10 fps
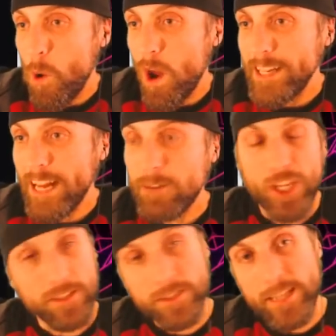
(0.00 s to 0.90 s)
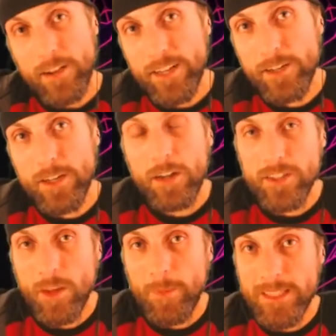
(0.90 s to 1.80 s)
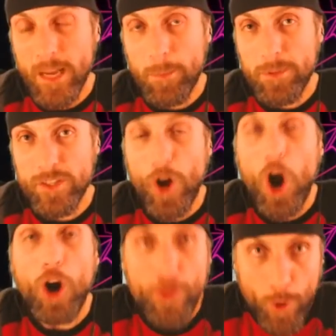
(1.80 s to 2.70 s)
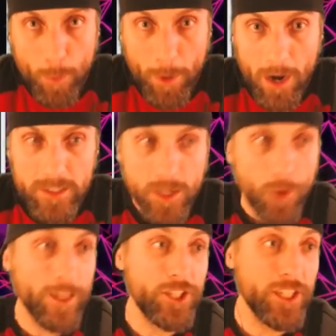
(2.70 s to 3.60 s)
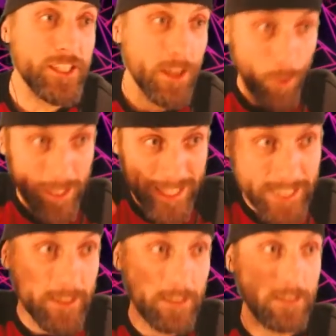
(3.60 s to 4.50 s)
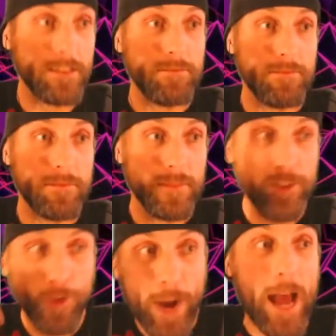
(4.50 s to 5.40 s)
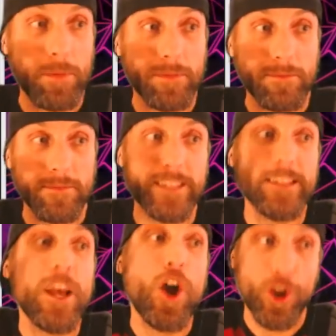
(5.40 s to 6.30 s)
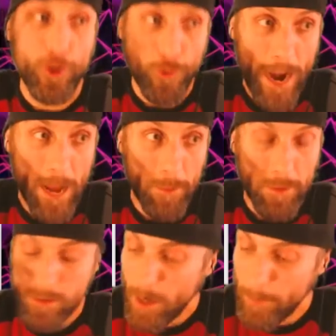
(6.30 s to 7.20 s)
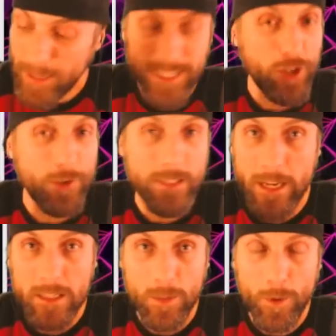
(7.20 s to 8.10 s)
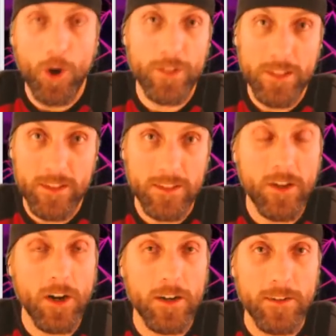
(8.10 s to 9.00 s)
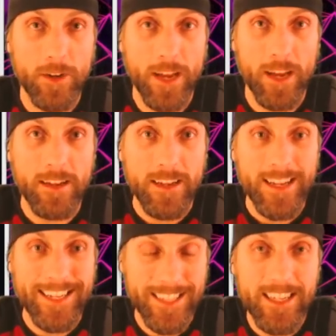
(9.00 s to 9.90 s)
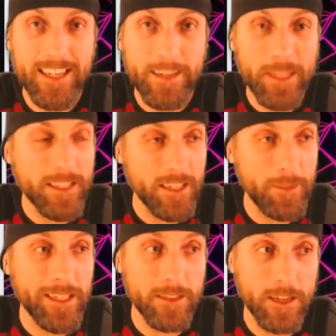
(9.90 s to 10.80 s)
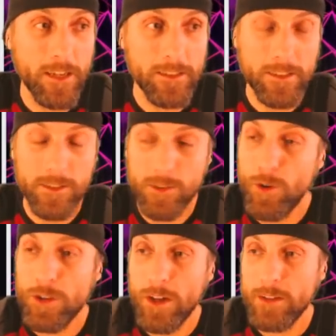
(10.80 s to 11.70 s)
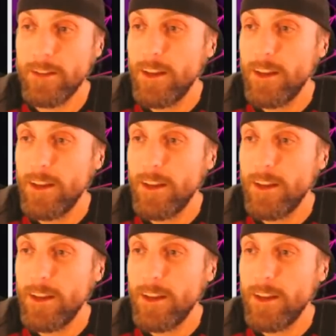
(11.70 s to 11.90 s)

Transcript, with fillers: Now check this out. Here are some examples of arthropods, which is what this is. This crab. This crab. I'm going to tell you exactly what all these things are, okay? It's going to it's going to be disgusting, so hold on.